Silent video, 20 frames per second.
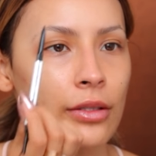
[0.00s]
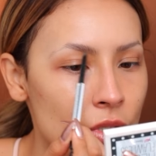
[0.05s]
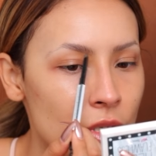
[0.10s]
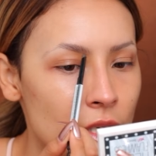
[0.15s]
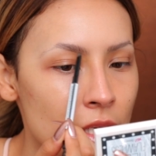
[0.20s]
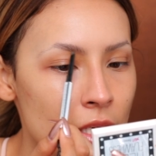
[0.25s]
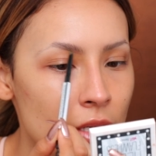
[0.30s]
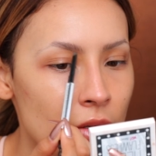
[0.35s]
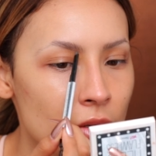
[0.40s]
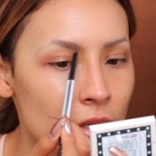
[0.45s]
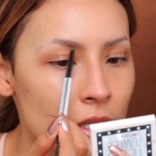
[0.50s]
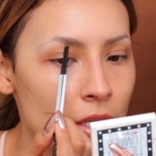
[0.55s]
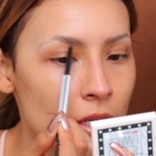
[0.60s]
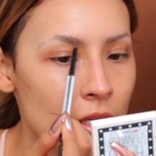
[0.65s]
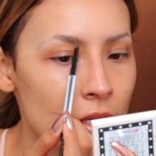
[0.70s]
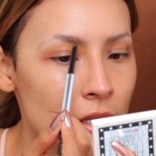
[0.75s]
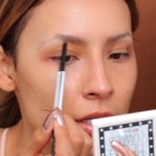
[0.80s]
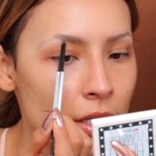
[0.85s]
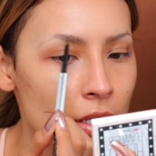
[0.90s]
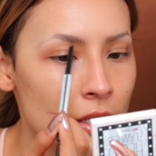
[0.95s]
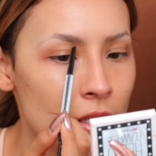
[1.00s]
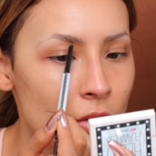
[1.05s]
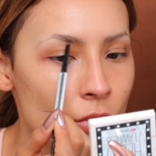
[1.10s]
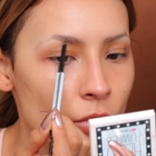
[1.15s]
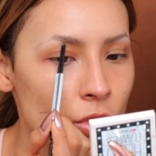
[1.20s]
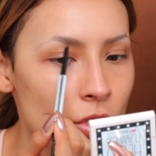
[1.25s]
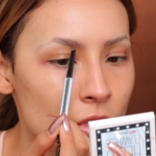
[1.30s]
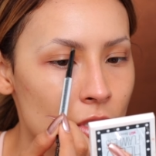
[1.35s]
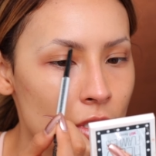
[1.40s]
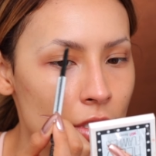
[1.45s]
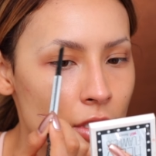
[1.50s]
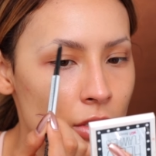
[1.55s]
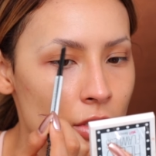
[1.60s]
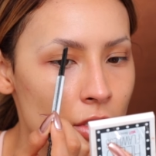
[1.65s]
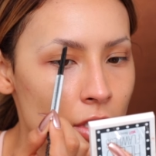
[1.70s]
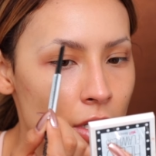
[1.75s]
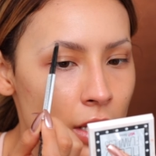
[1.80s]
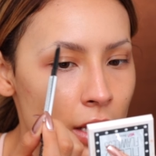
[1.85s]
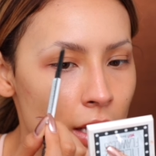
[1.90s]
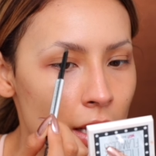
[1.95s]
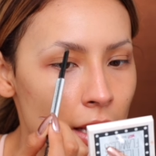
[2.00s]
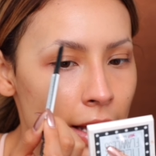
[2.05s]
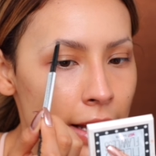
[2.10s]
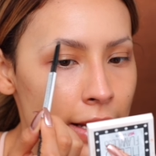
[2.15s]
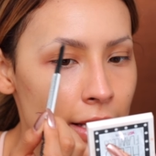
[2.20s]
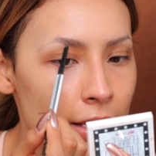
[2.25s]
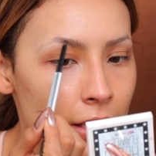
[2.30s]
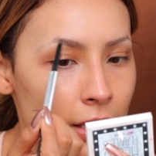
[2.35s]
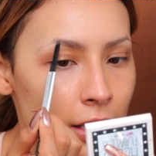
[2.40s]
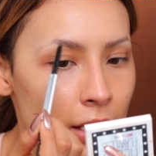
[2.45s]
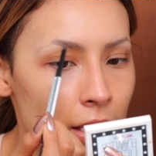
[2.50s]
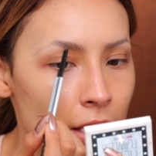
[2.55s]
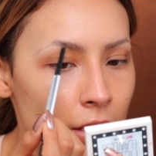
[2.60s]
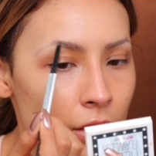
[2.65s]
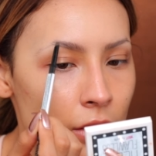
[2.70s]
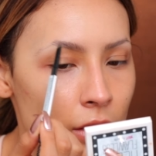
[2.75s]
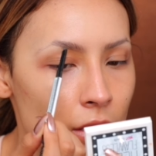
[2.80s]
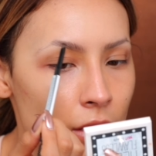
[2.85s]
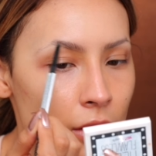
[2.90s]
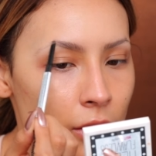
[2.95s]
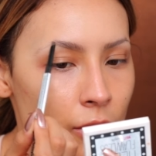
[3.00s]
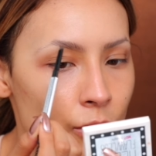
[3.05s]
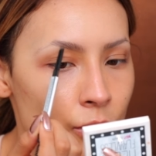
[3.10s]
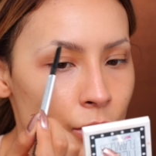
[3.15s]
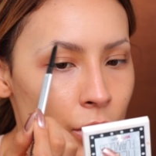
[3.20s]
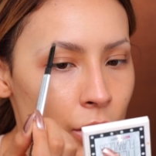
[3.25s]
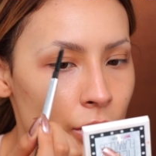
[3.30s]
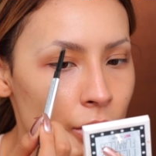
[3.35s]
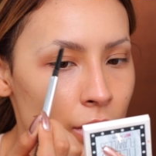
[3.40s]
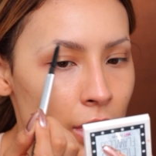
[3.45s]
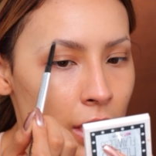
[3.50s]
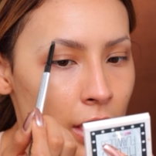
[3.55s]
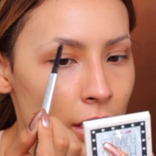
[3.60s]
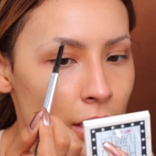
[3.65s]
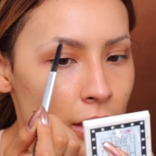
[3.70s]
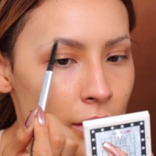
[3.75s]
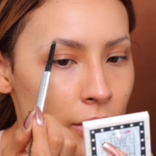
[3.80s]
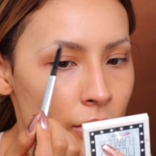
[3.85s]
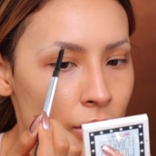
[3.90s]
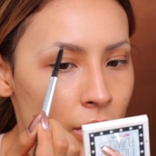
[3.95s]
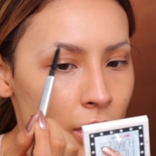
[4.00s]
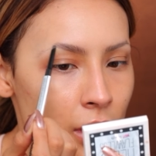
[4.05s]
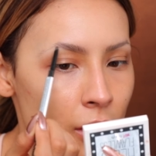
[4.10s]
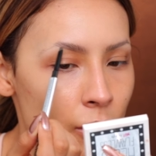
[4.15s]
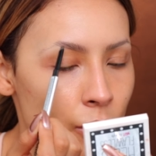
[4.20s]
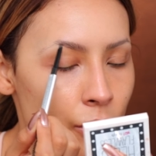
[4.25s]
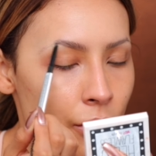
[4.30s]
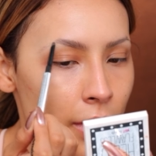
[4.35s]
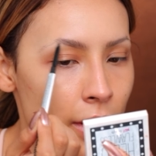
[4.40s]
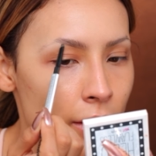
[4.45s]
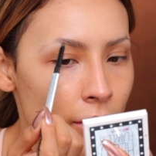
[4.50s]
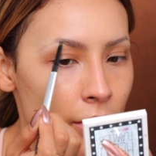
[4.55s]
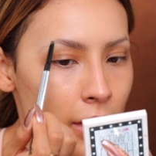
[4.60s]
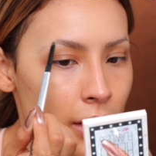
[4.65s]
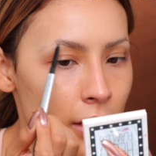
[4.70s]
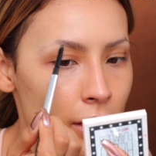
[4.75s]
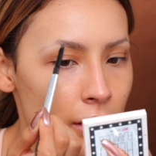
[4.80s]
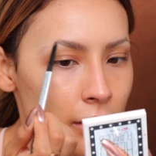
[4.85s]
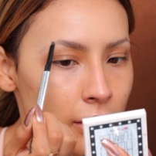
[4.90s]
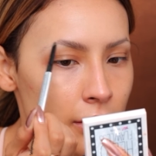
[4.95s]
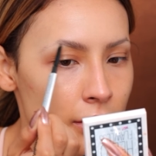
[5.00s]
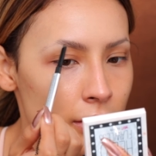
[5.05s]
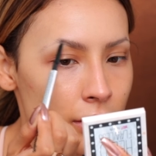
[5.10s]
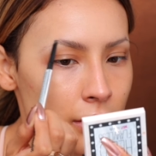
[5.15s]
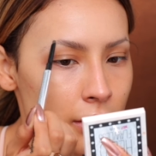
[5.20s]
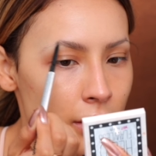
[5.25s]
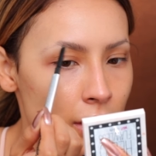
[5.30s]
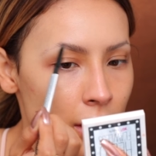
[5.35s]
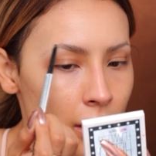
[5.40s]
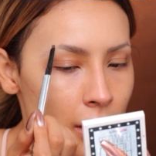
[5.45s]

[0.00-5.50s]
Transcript: Starting down here, and then we're just gonna start lightly building the brow hairs.